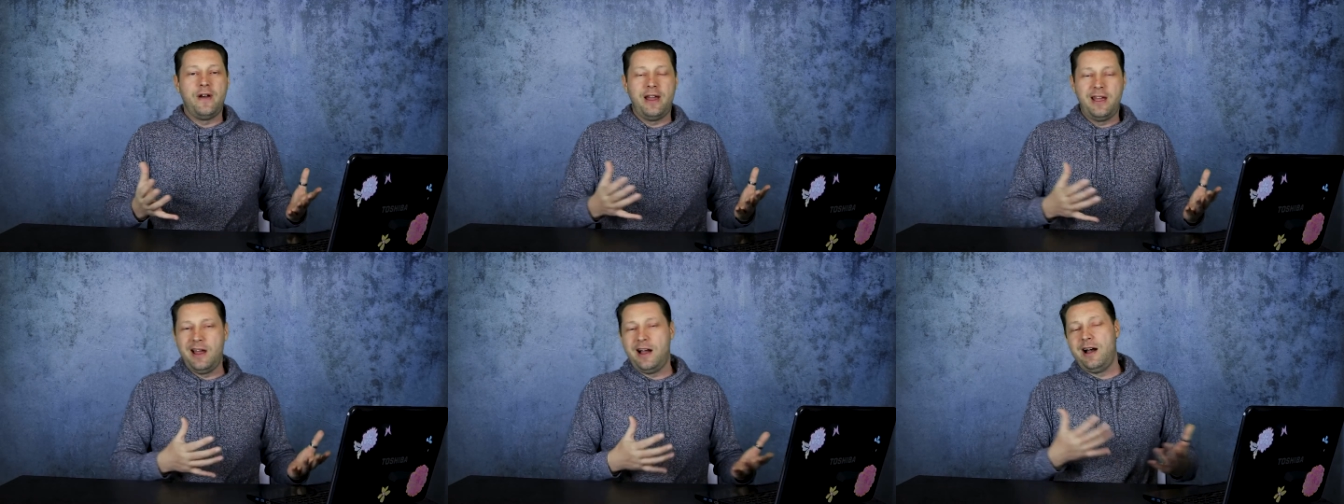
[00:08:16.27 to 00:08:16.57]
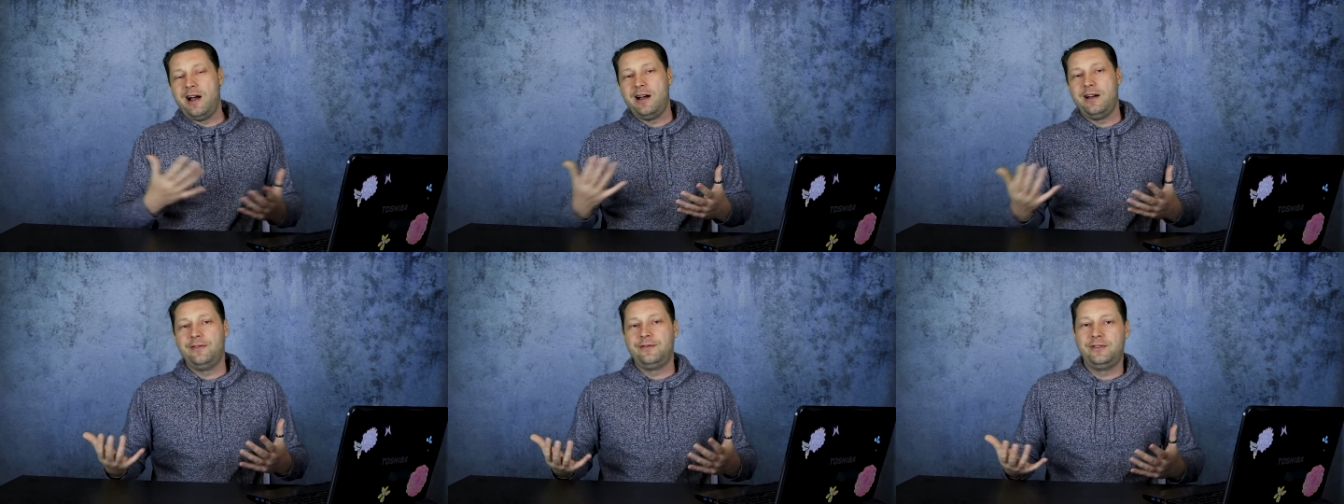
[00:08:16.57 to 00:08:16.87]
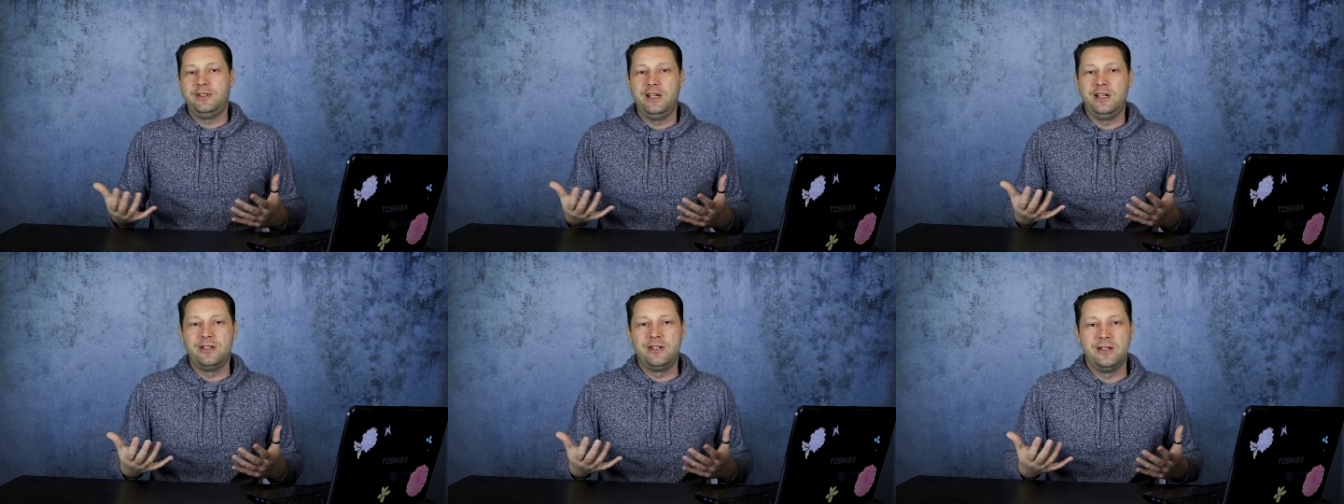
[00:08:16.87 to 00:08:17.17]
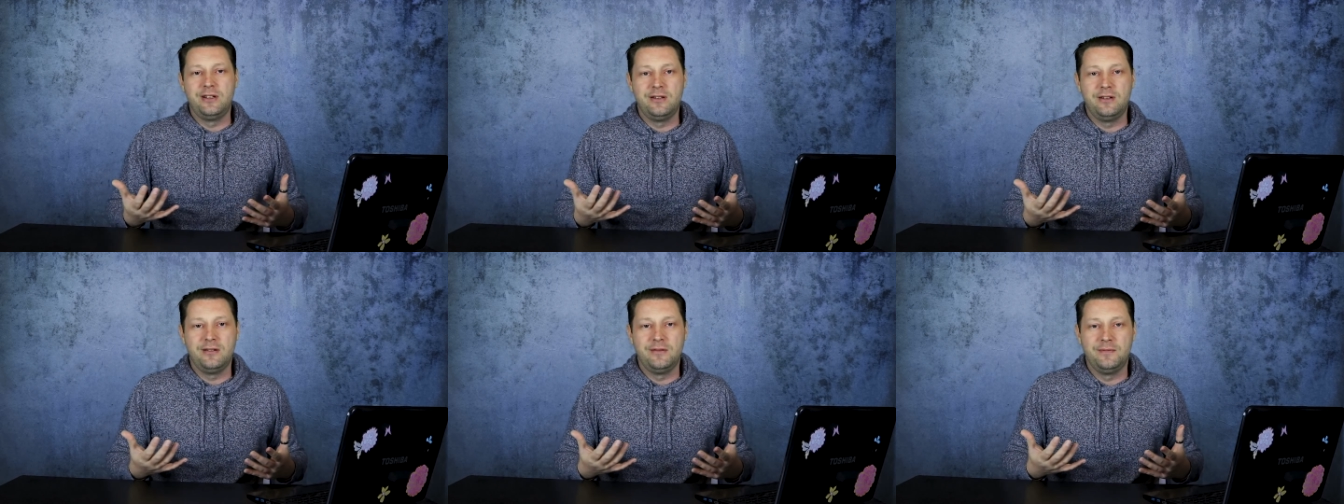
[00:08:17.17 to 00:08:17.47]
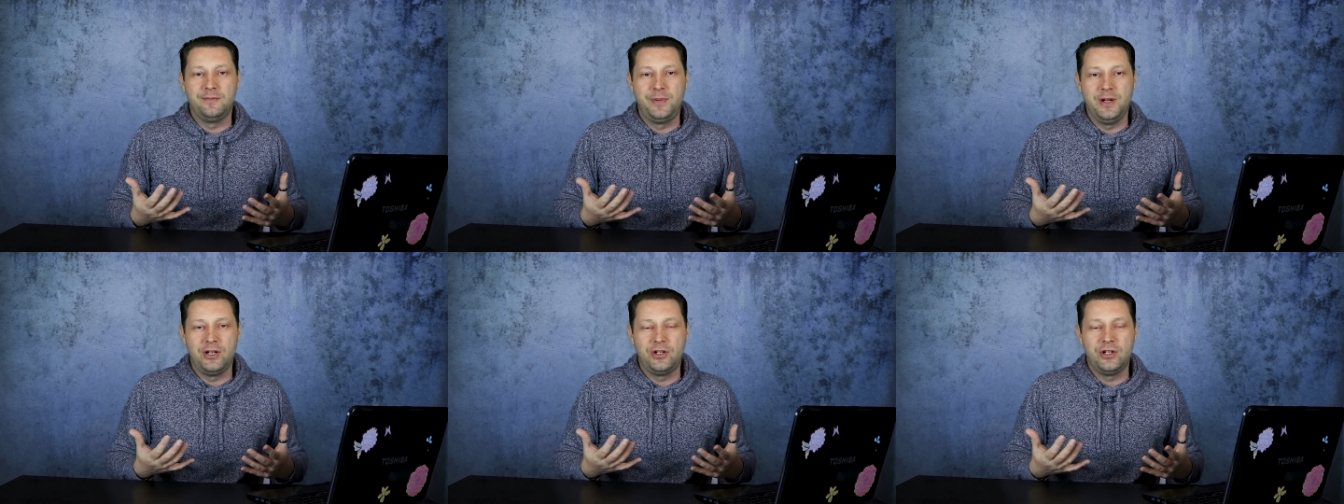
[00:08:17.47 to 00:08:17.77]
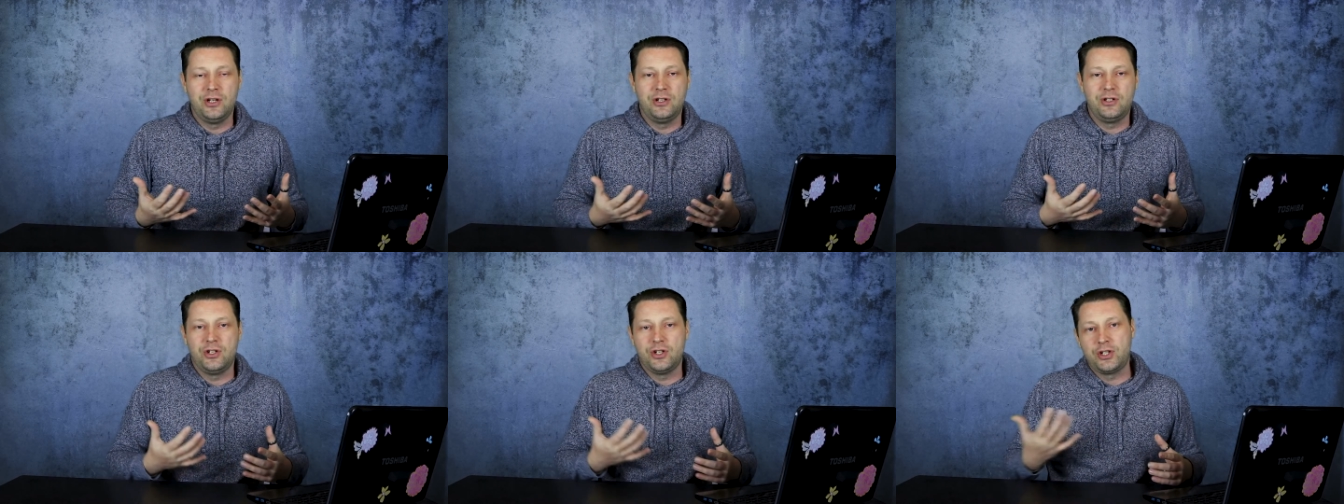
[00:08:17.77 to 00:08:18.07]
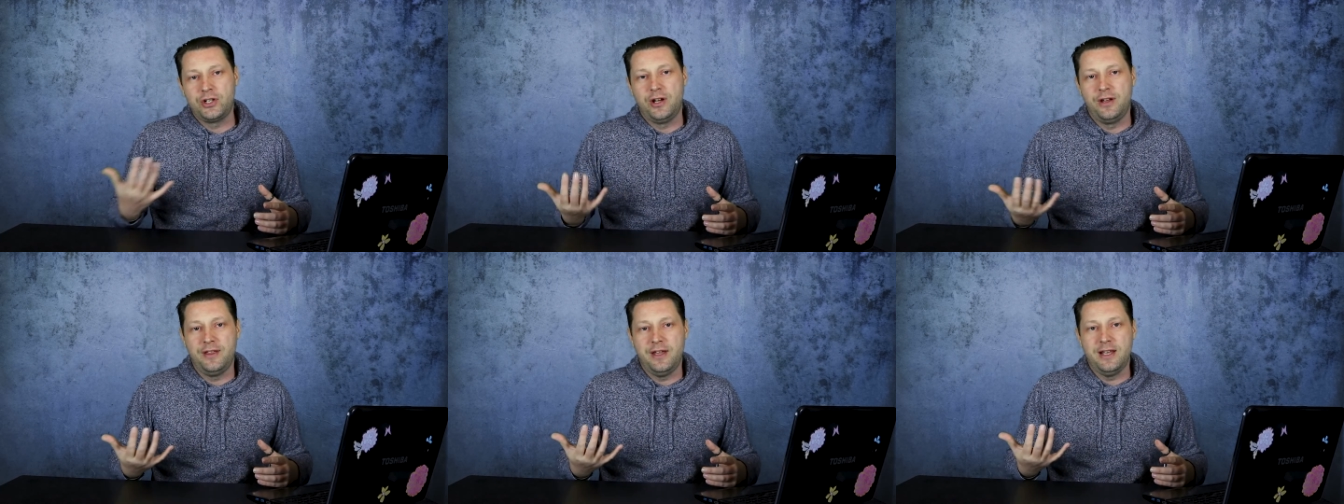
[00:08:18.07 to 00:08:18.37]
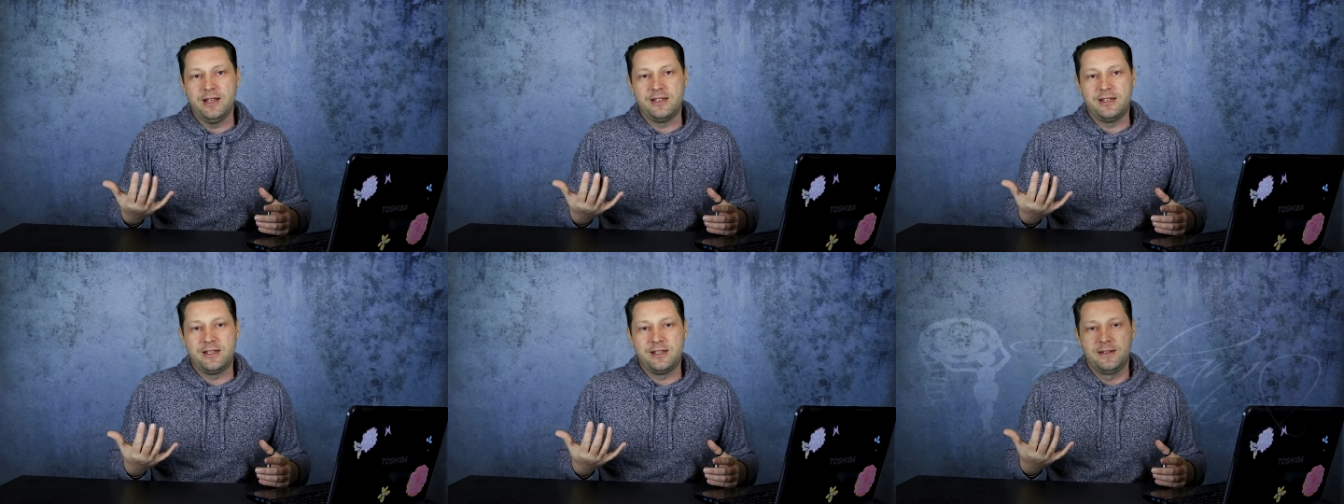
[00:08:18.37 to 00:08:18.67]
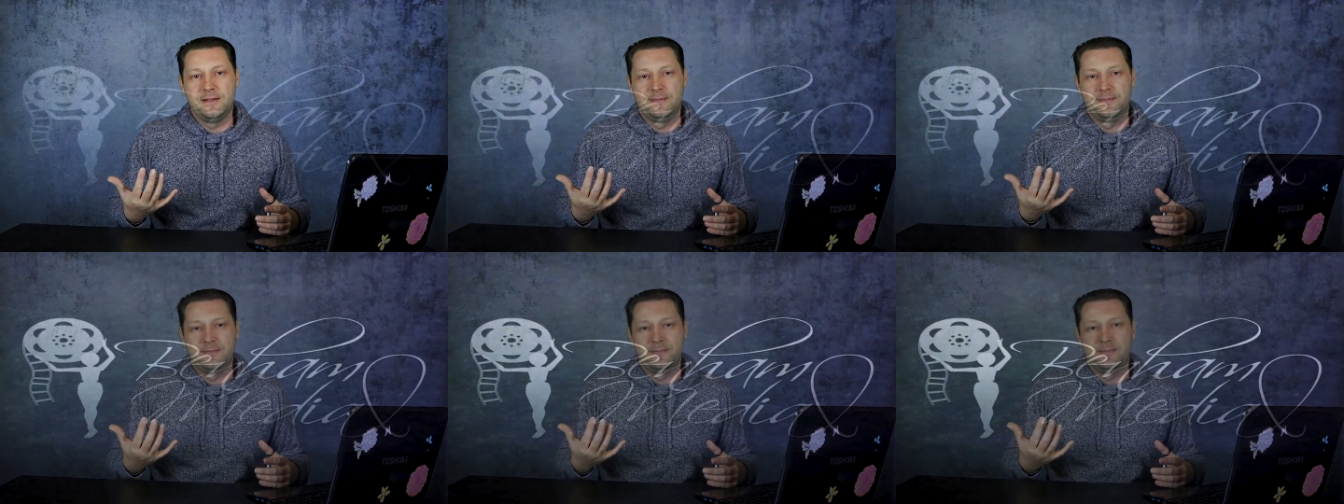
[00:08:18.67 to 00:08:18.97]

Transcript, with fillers: a half decent picture just like this.